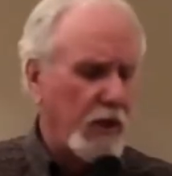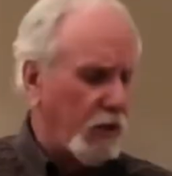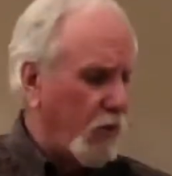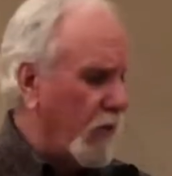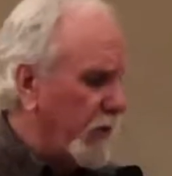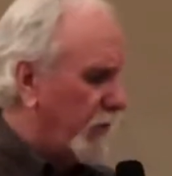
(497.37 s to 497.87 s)

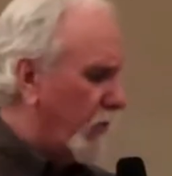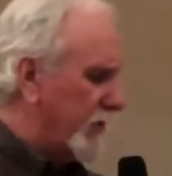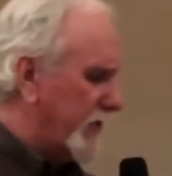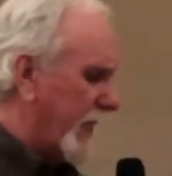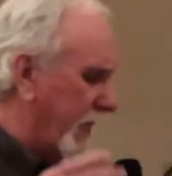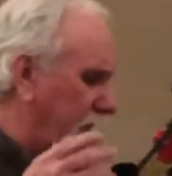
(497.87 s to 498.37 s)
Corinth
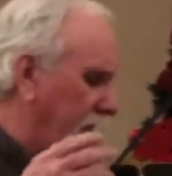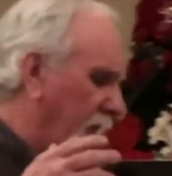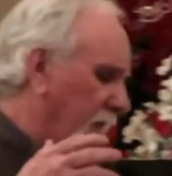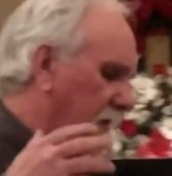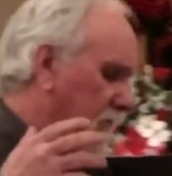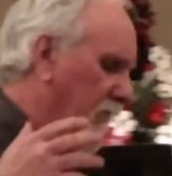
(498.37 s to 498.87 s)
was a
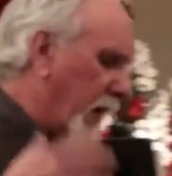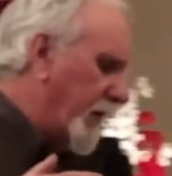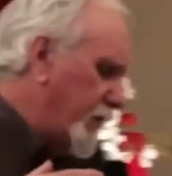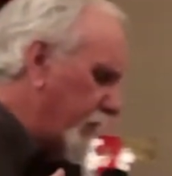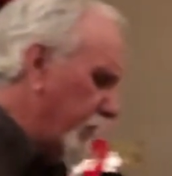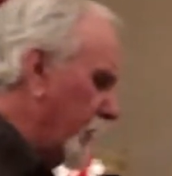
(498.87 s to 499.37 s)

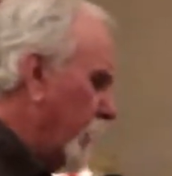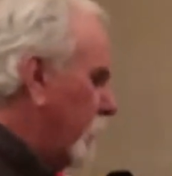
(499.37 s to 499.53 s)
major